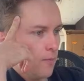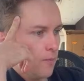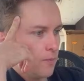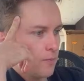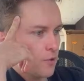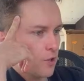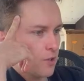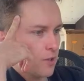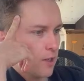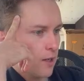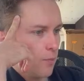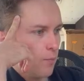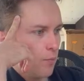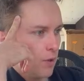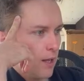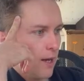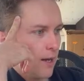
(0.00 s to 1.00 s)
just like a
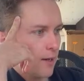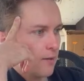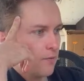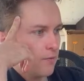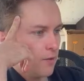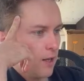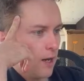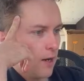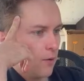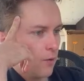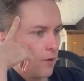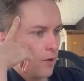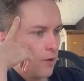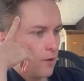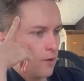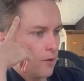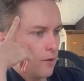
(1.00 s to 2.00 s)
black flower